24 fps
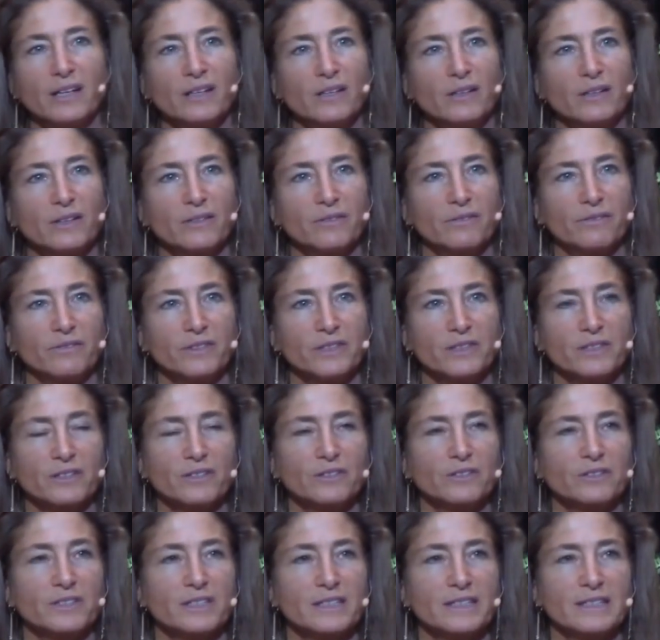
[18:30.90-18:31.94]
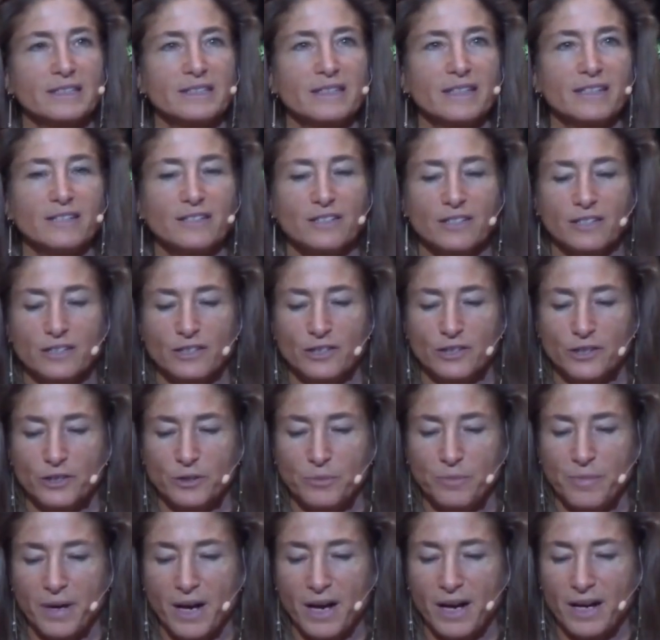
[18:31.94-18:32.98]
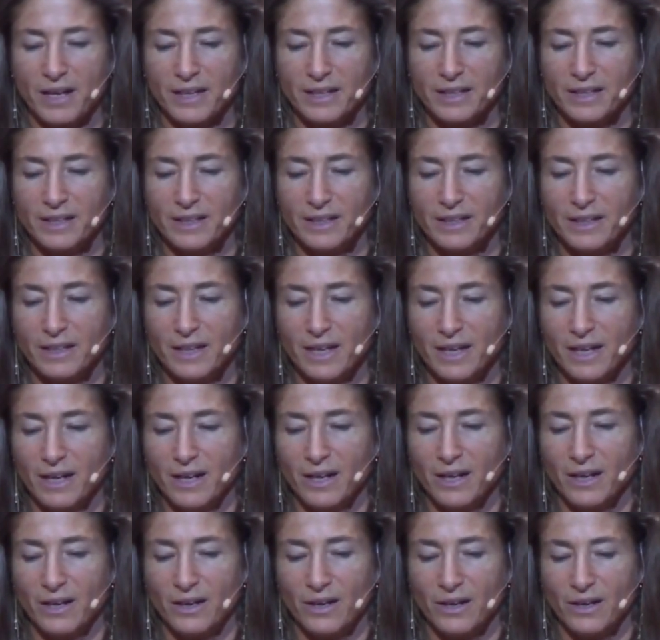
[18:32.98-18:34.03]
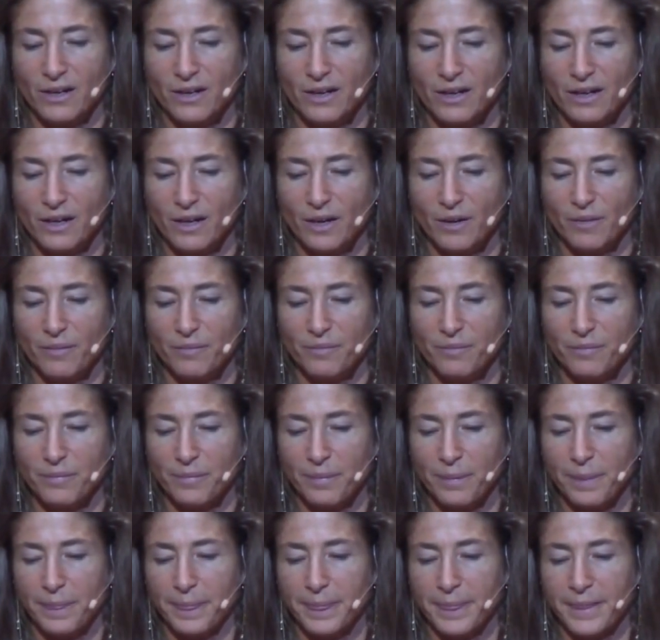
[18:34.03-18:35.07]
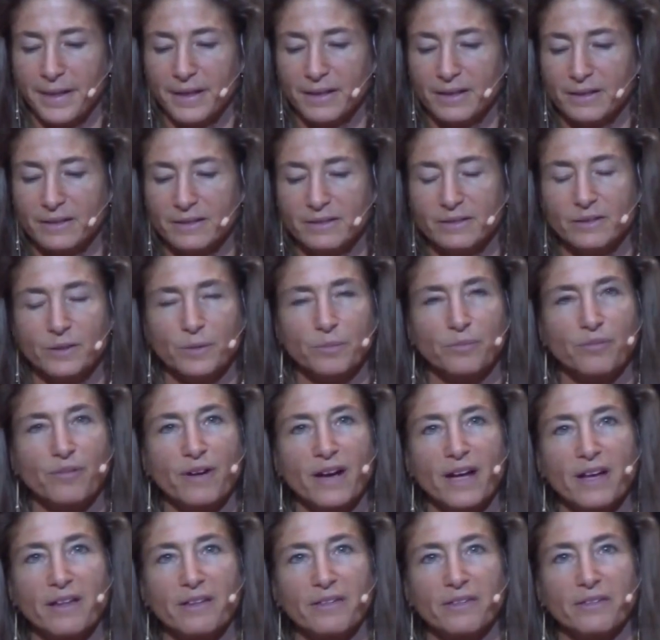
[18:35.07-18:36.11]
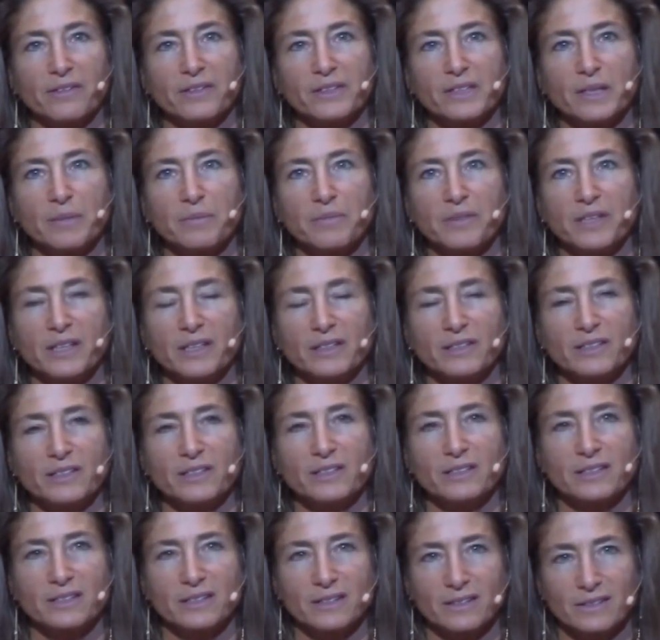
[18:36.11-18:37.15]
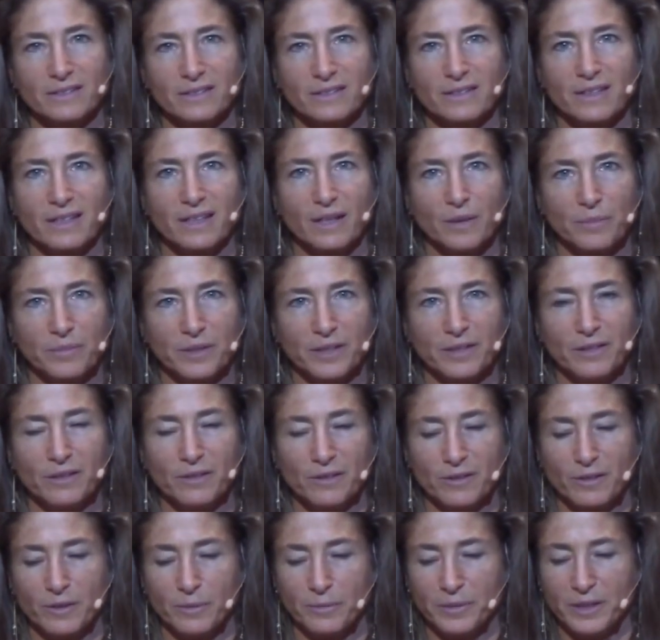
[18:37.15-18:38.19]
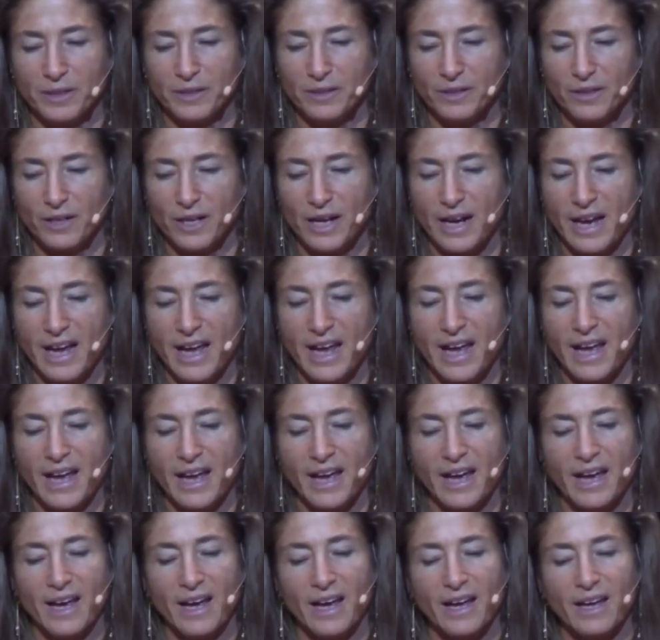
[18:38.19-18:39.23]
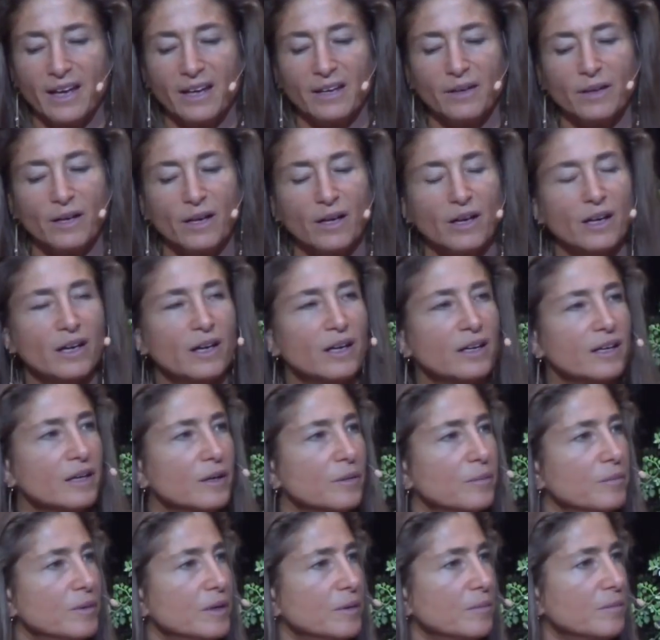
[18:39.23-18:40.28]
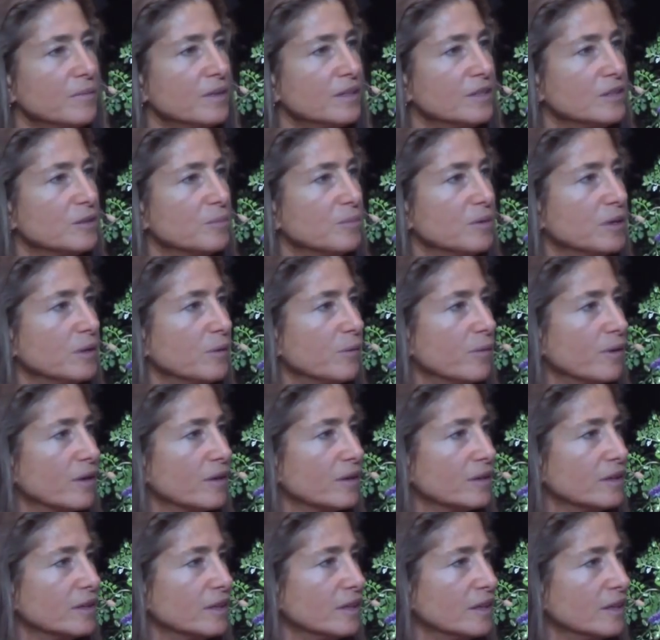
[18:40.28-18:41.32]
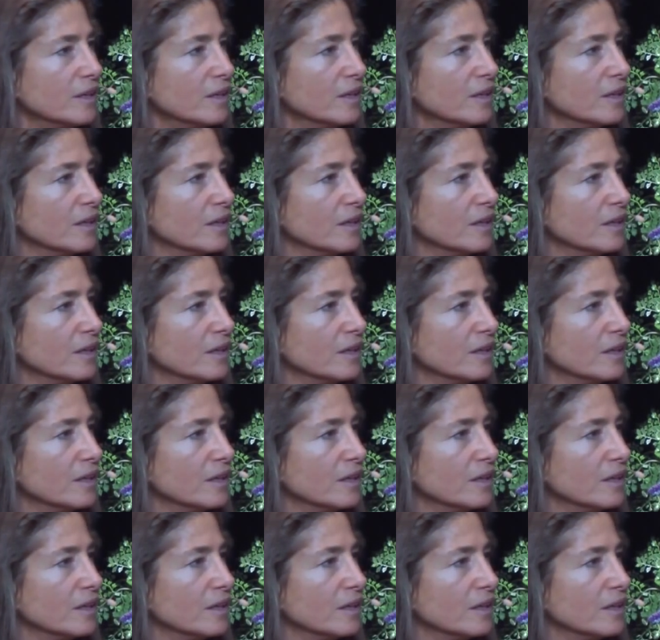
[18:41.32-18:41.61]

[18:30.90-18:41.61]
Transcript: your physical sensations in your body, our, um, your breath, something just to say, I'm here, I'm here. And a commitment to being willing